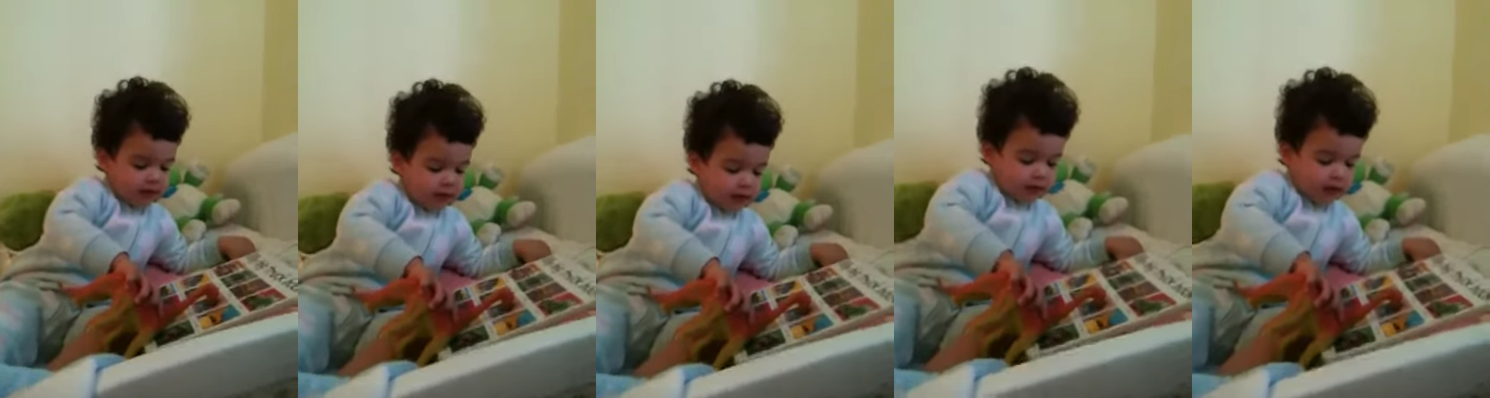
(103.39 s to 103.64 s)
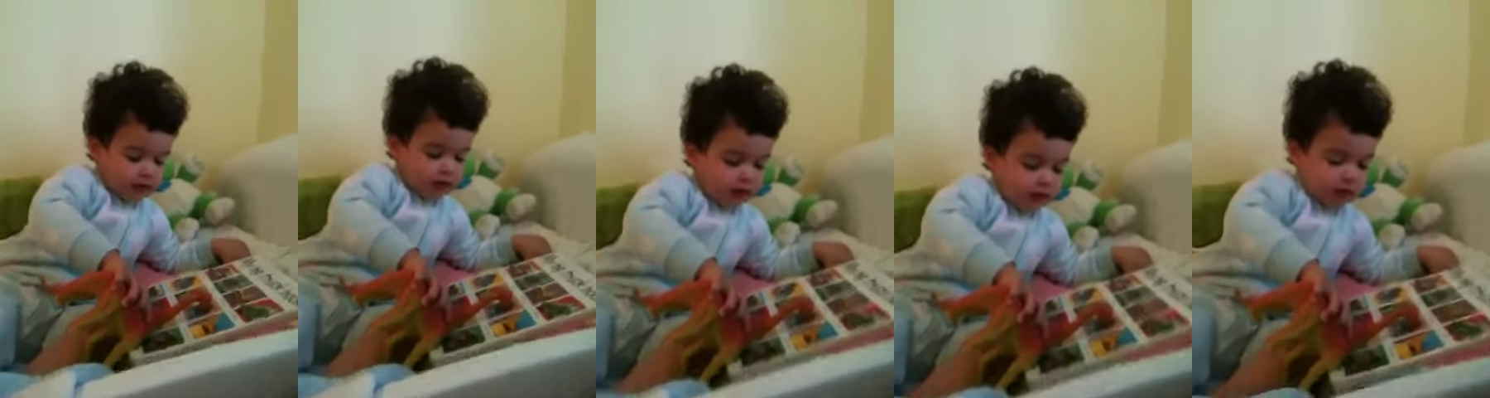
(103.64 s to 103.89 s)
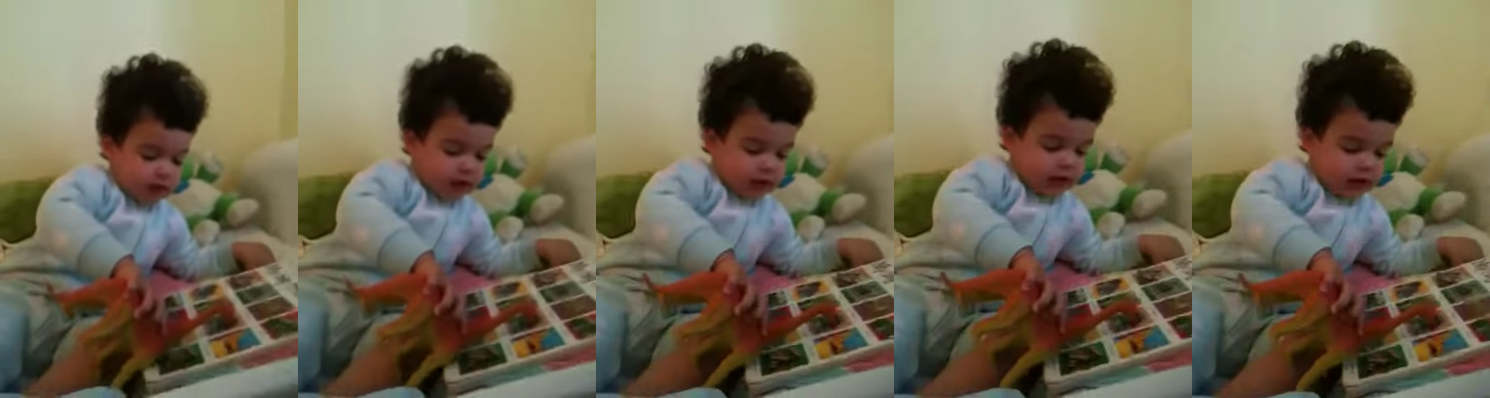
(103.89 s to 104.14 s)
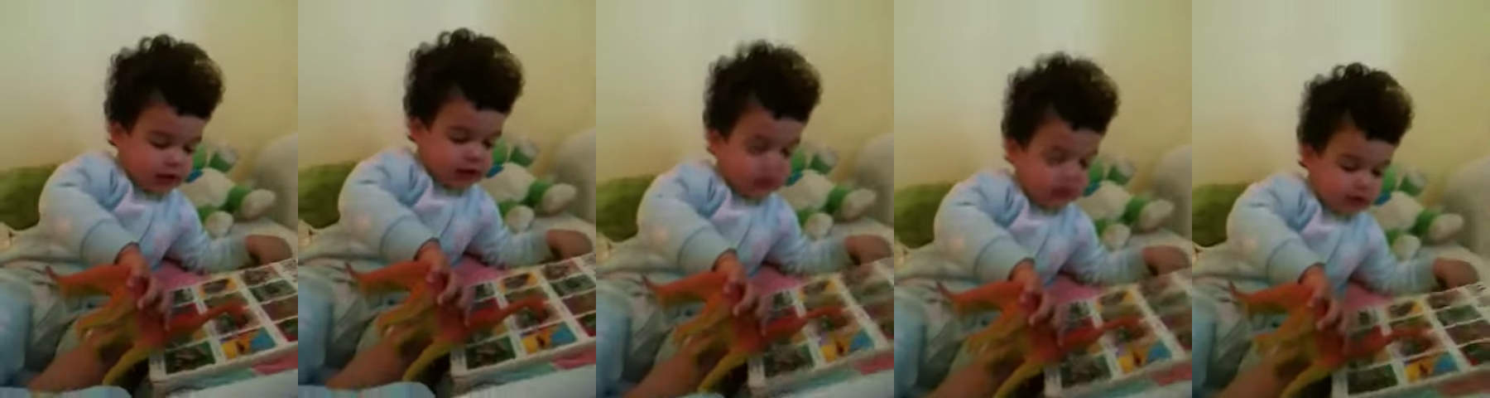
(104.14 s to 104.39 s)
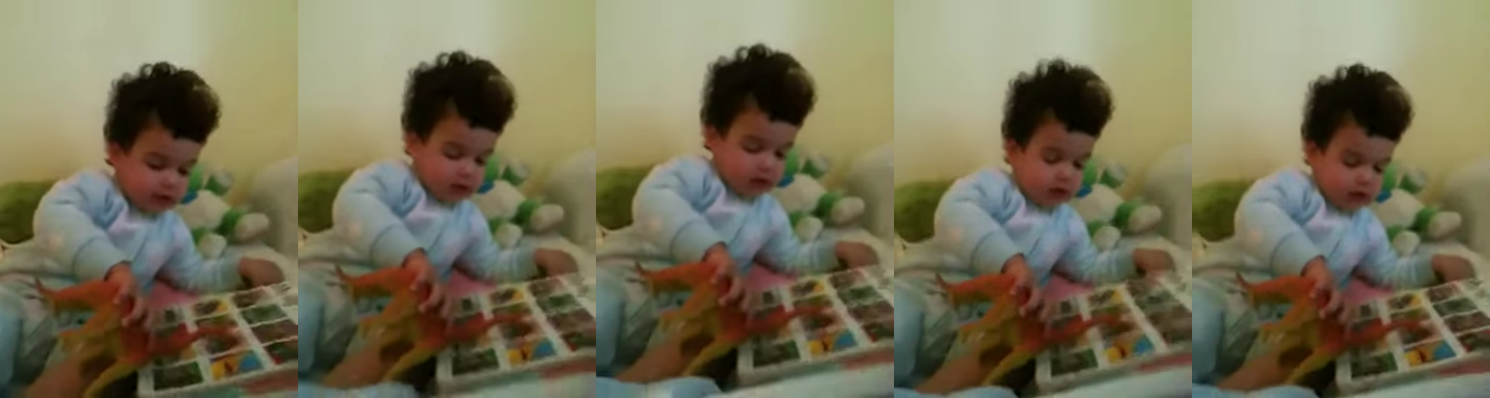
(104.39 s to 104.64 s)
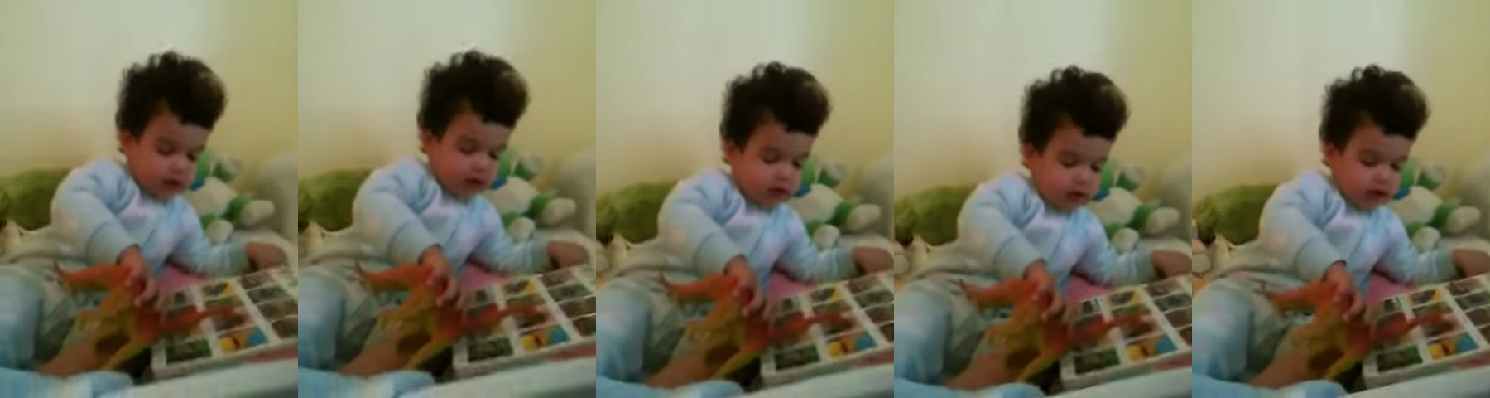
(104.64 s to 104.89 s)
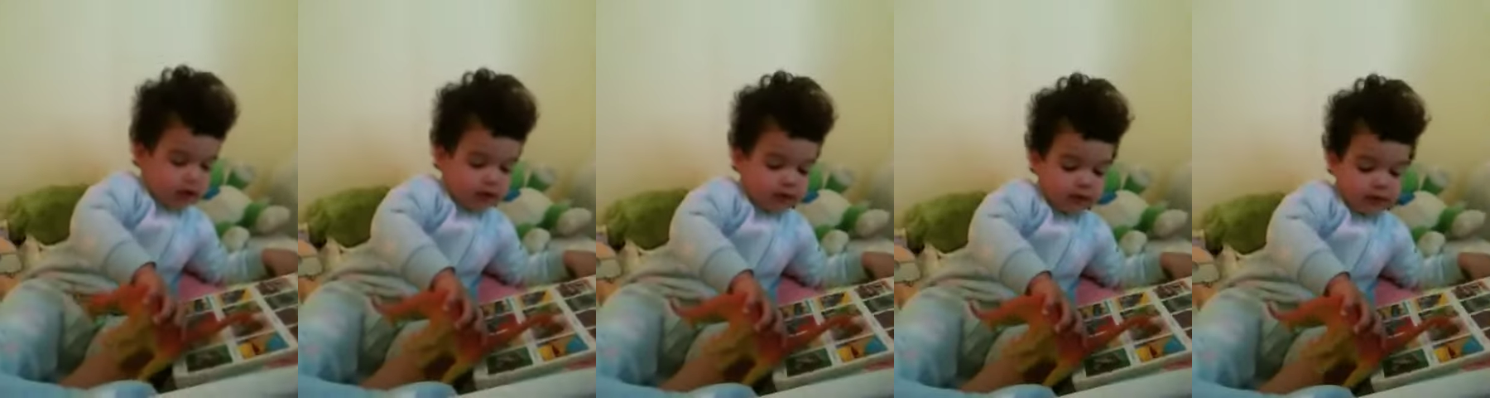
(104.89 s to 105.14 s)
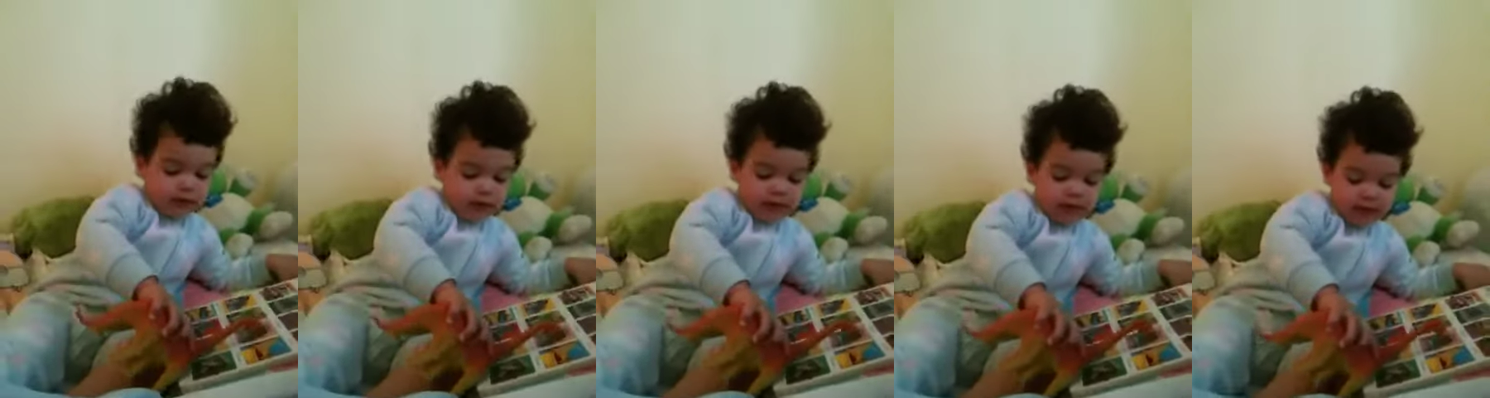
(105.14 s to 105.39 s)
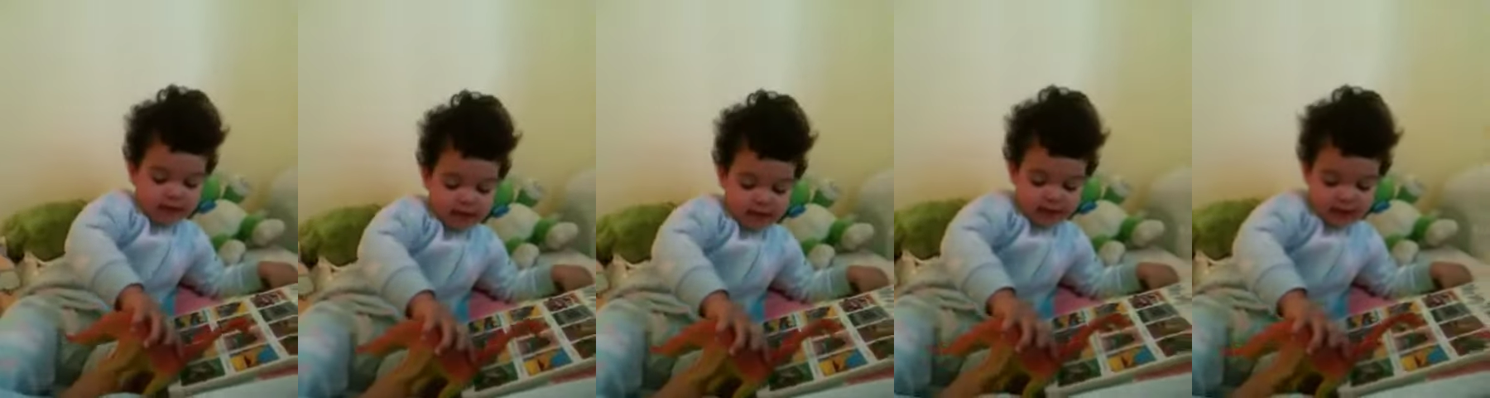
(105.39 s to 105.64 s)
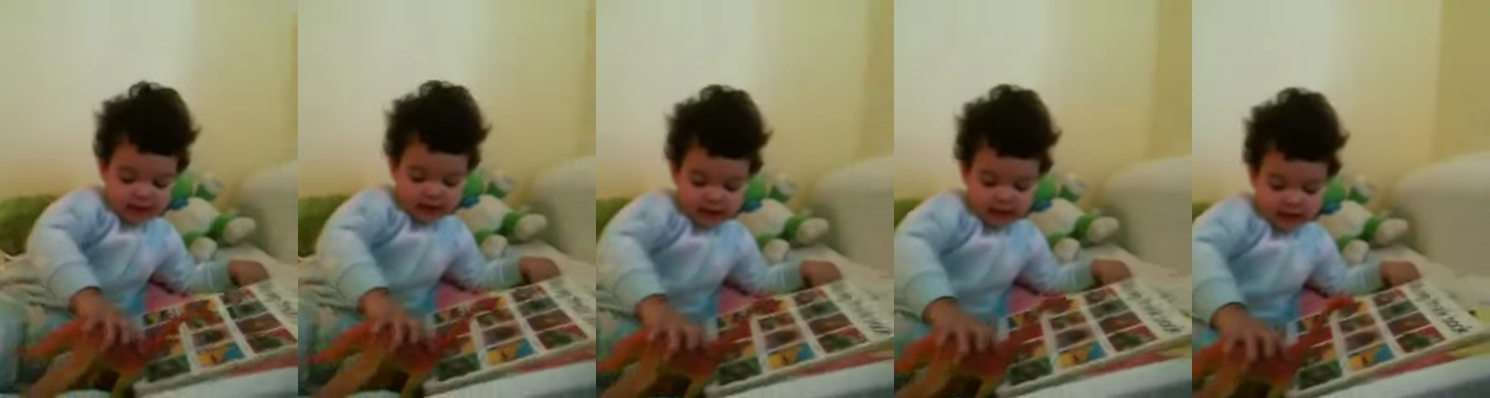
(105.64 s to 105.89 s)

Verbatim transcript: What are you going to tell him? Mommy.